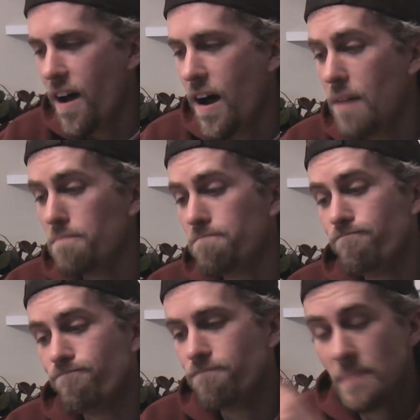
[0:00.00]
Um,
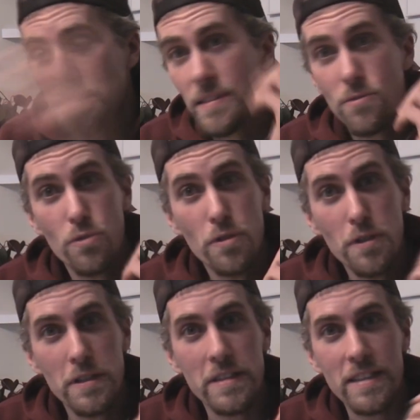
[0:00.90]

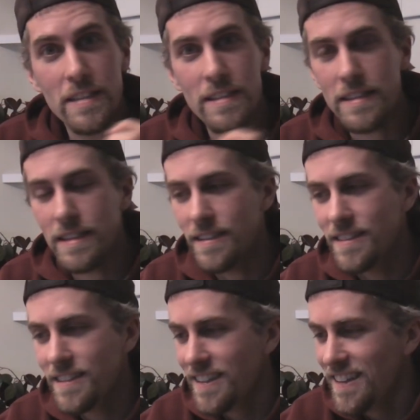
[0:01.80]
oh, I said it again.